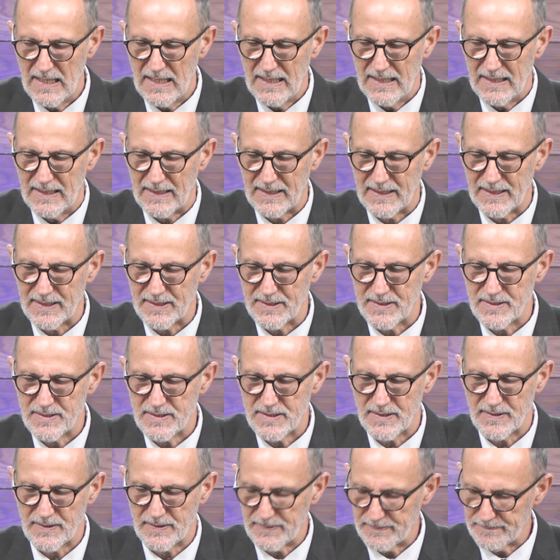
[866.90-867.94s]

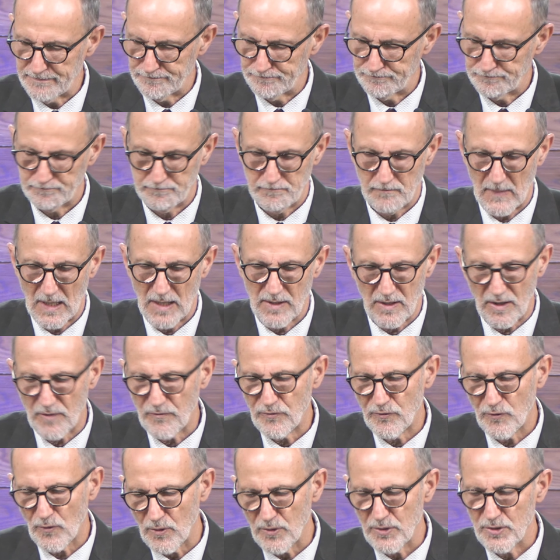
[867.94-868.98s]
And
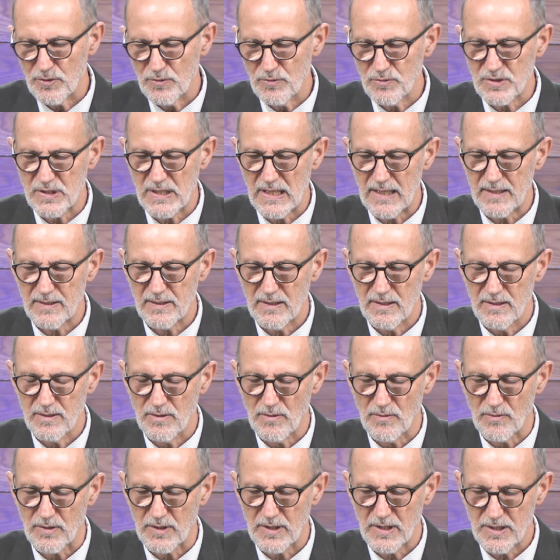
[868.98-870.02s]
therefore, use that in
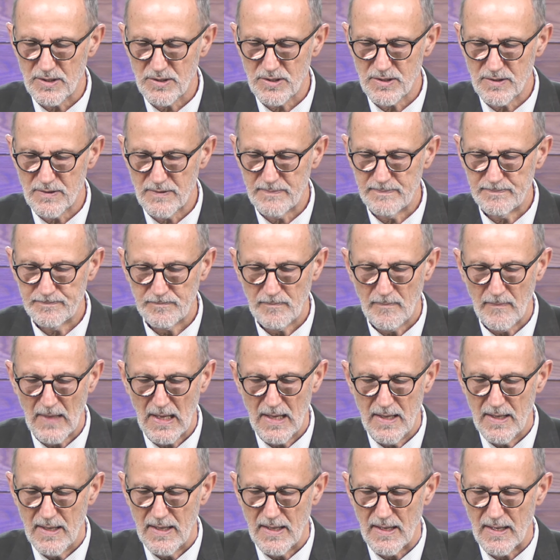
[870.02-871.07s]
your kitchen,
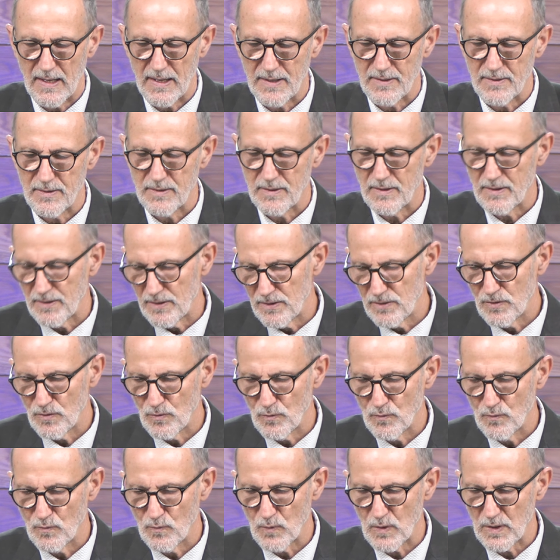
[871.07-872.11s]
and
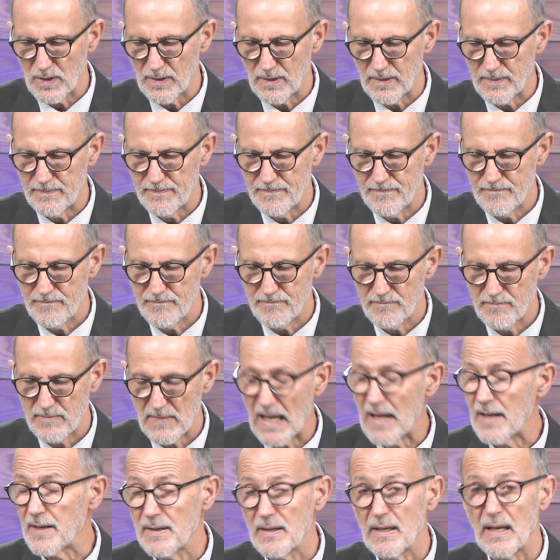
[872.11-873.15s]
you will.
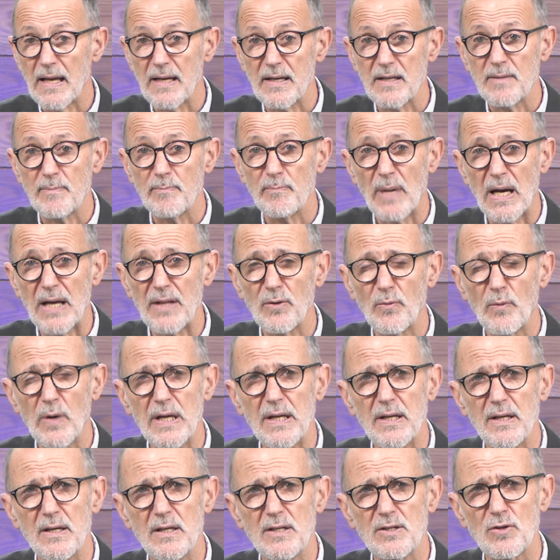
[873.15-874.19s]
And it, by the
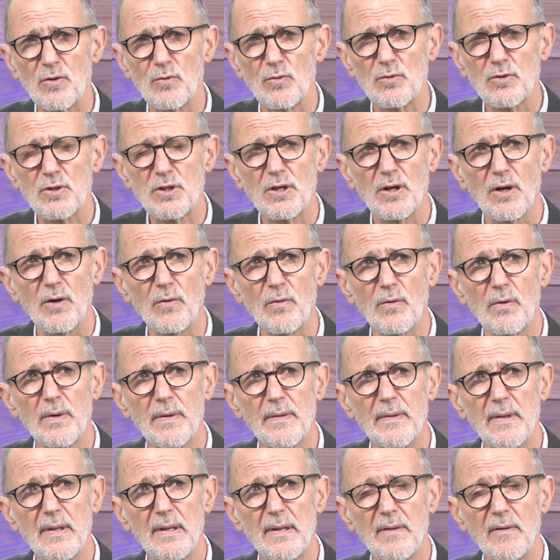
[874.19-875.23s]
way, it is also,
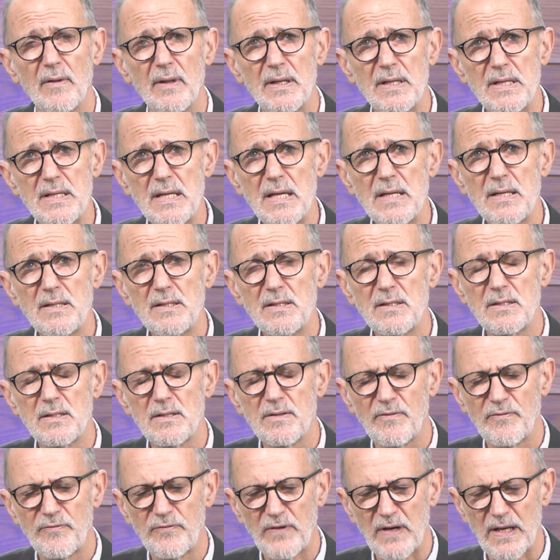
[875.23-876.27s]
yeast
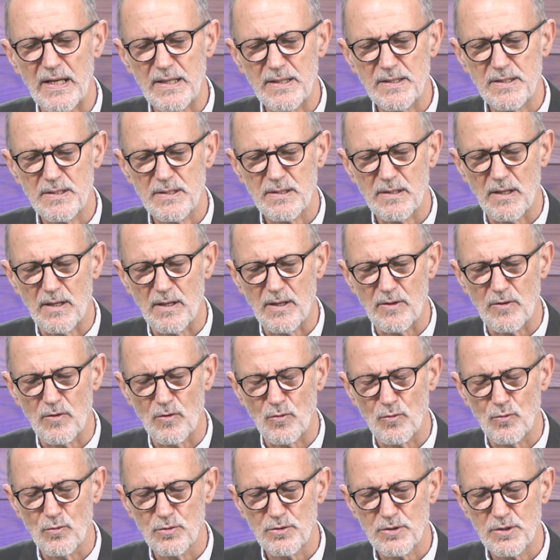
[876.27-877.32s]
flakes are
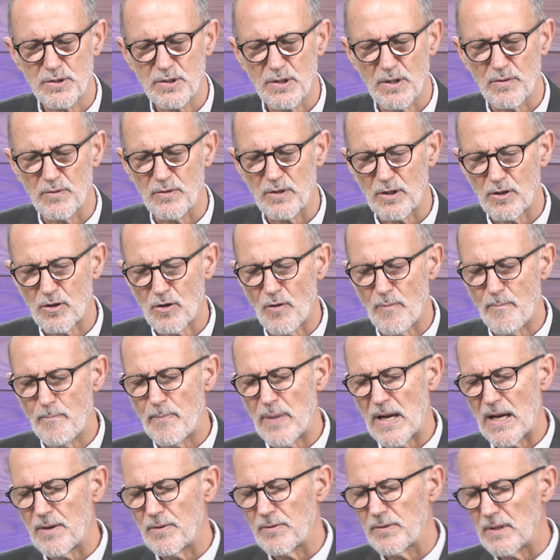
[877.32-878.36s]
also the
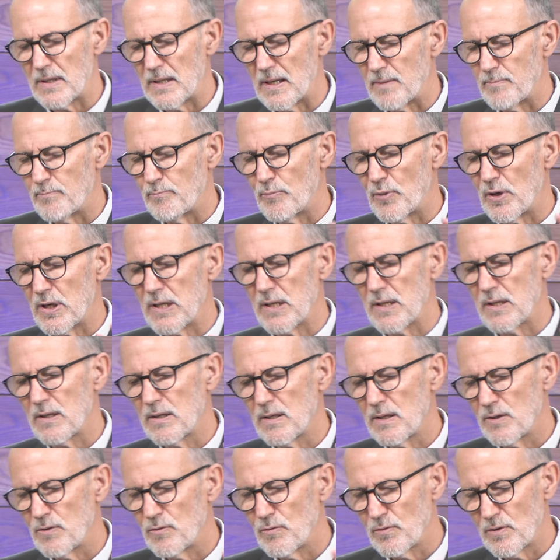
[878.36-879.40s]
compound that
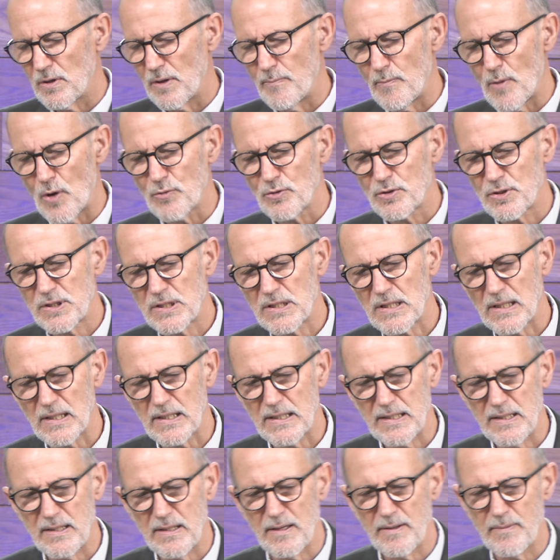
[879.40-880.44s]
bring you the most
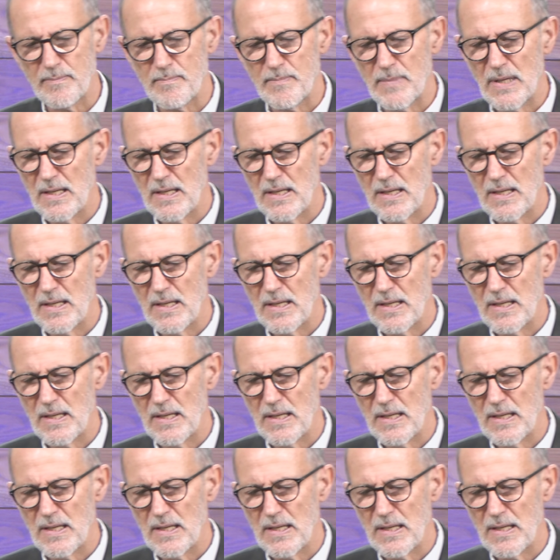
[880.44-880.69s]
selenium,